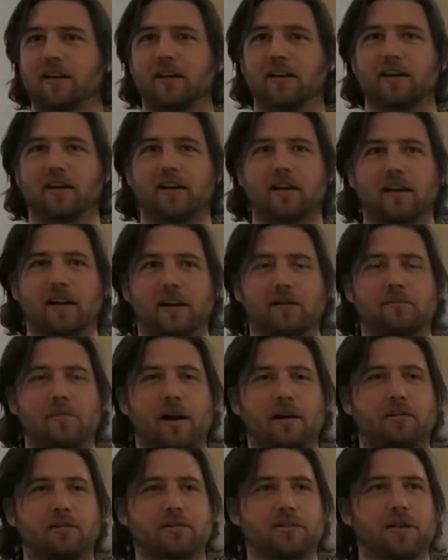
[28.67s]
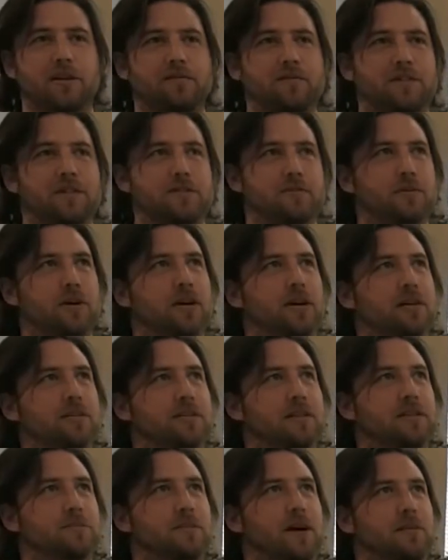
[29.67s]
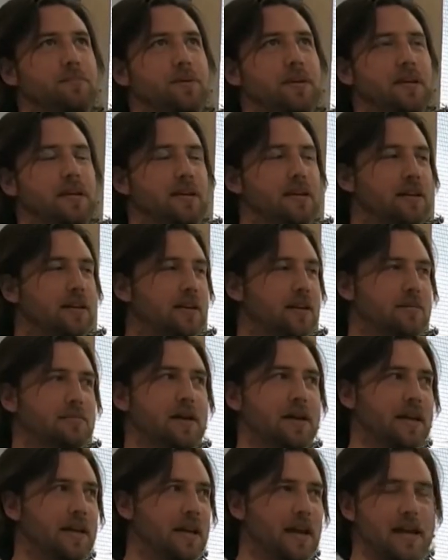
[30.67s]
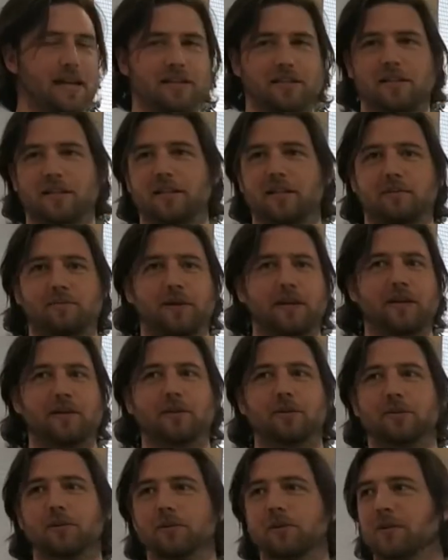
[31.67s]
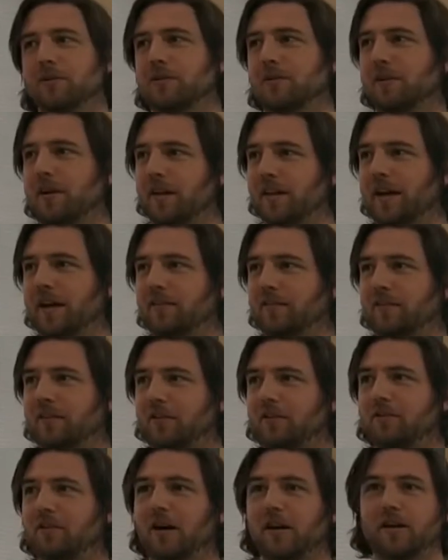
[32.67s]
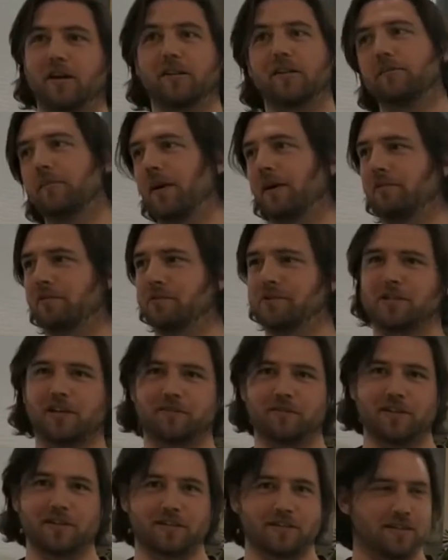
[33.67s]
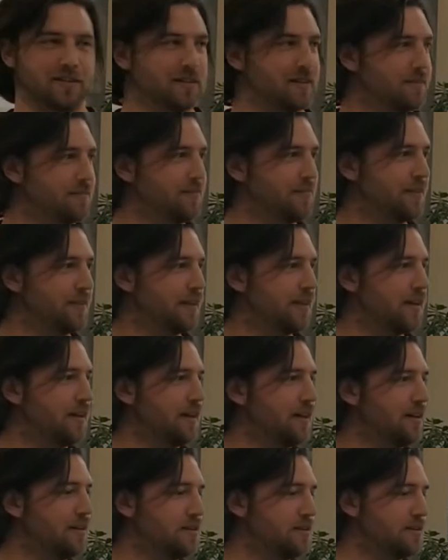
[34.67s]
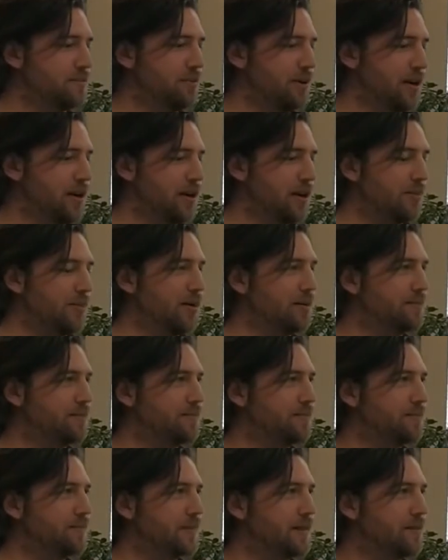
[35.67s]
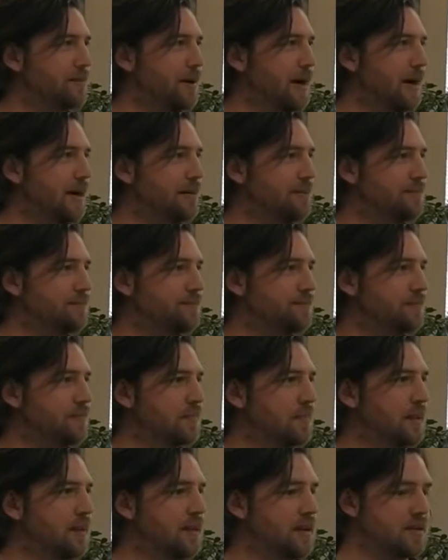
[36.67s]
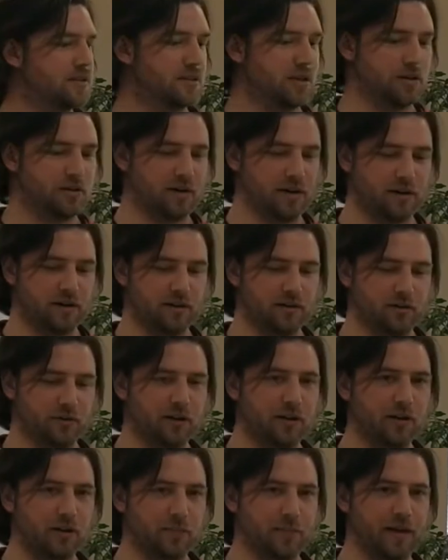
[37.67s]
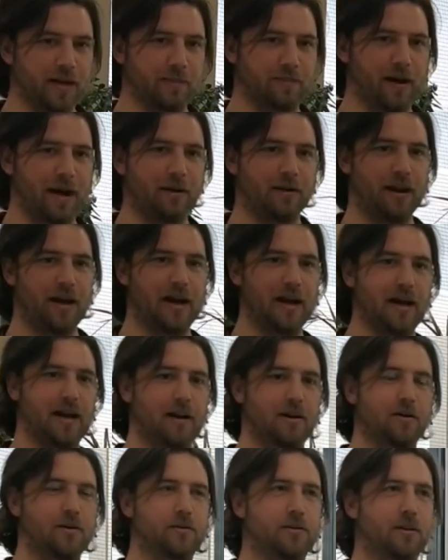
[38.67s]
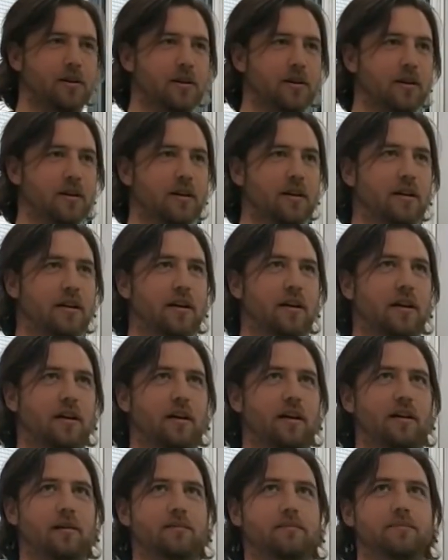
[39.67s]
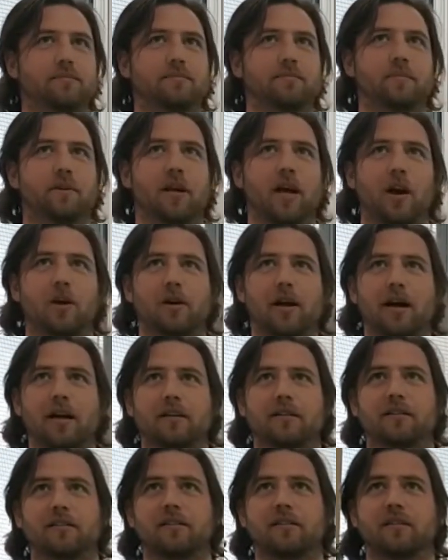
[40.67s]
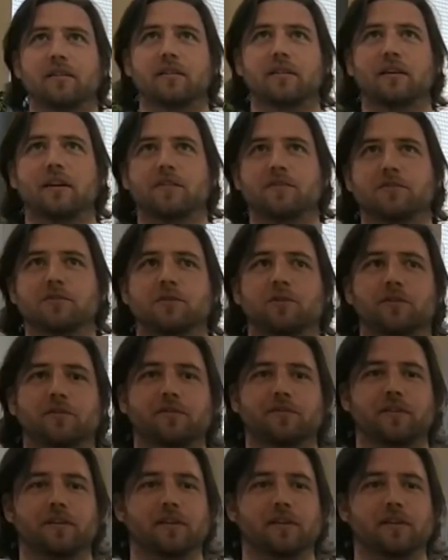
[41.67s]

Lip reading: that. In like a microservices world, this might be making a HTTP call or something like that to handle a microservice. That's a pretty common pattern. So I'm going to talk a little bit about how Codat have sort of